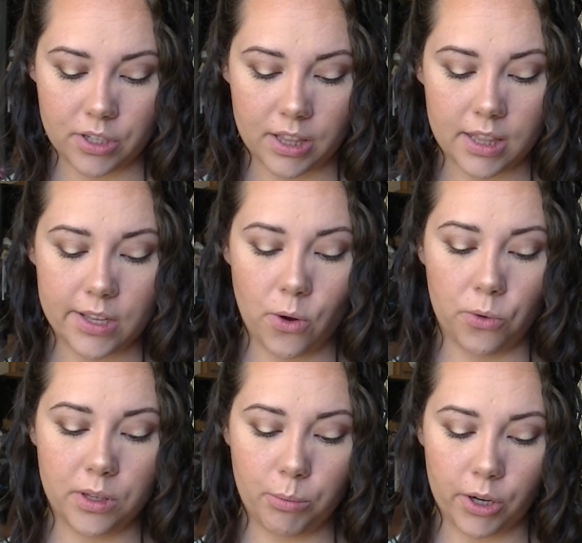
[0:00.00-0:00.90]
I think the
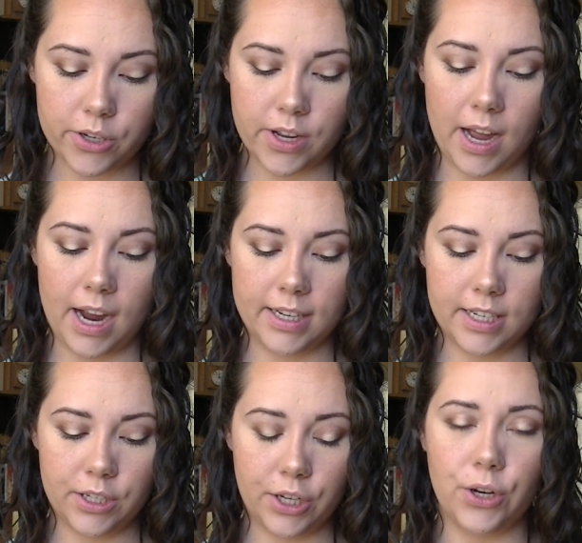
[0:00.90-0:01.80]
only brush that I
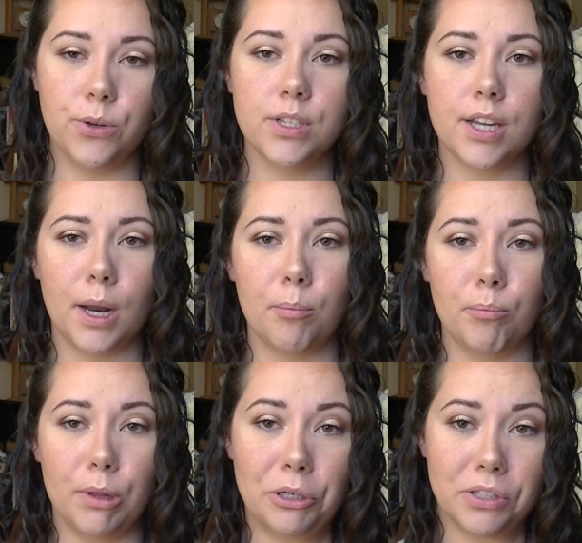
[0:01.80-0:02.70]
didn't use, and
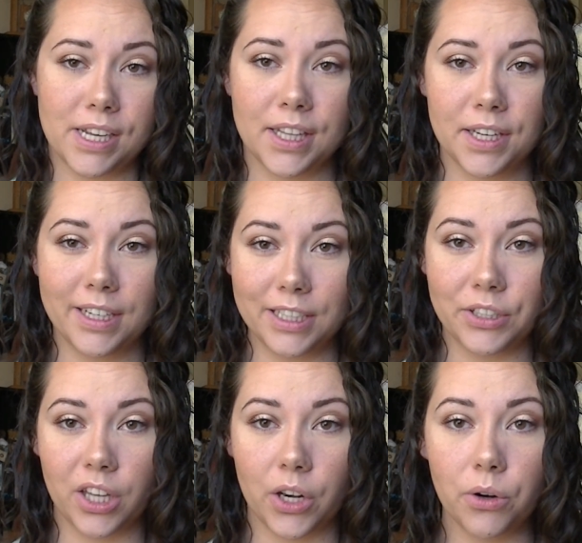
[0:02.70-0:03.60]
I'm a little sad that now
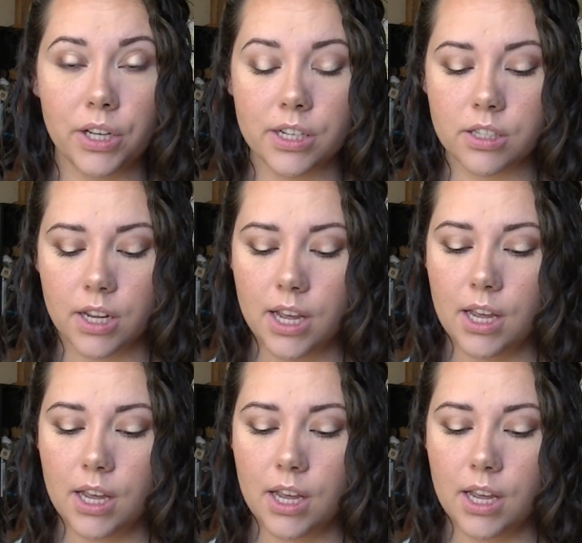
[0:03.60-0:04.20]
that I noticed,